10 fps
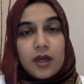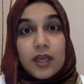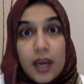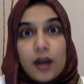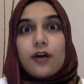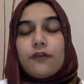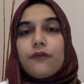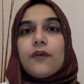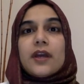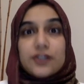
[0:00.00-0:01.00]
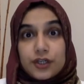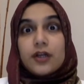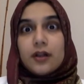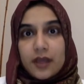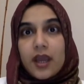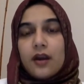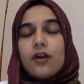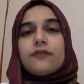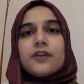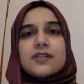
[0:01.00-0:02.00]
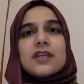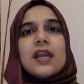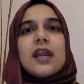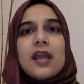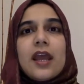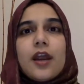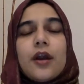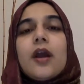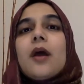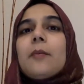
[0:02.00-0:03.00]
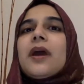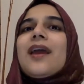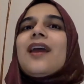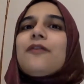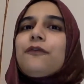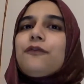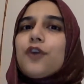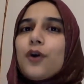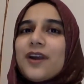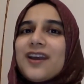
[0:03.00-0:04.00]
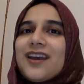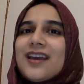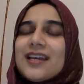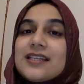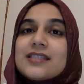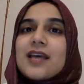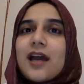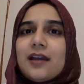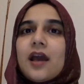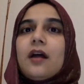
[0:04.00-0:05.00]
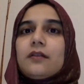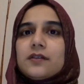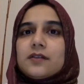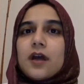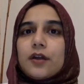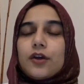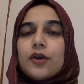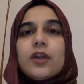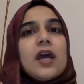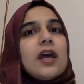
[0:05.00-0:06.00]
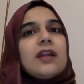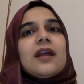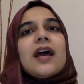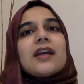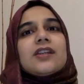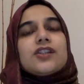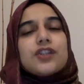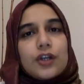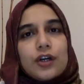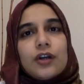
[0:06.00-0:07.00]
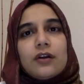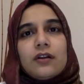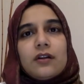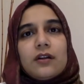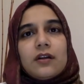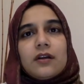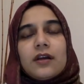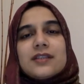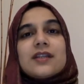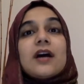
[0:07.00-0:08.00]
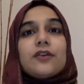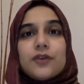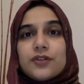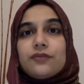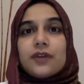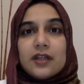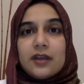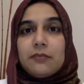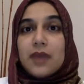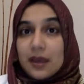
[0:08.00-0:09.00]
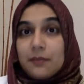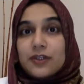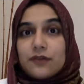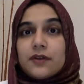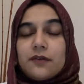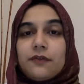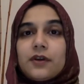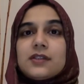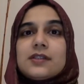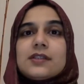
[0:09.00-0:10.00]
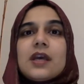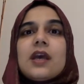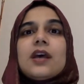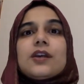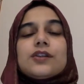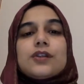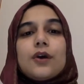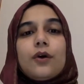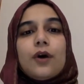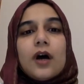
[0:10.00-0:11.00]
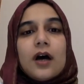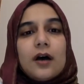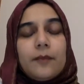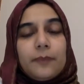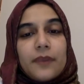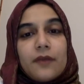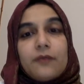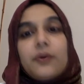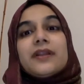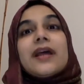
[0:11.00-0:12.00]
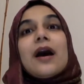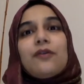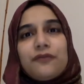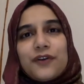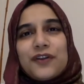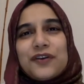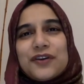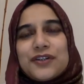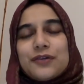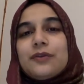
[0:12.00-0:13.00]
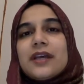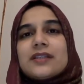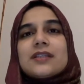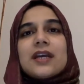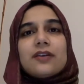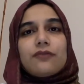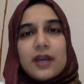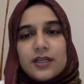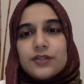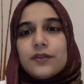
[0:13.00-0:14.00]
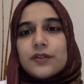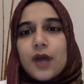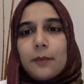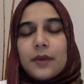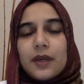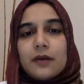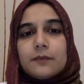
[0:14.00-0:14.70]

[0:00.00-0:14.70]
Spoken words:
care, external care of your skin and hair. But if your inside health is not good, the external is not going to really make much of a difference. So without further ado, let's get right into the topic.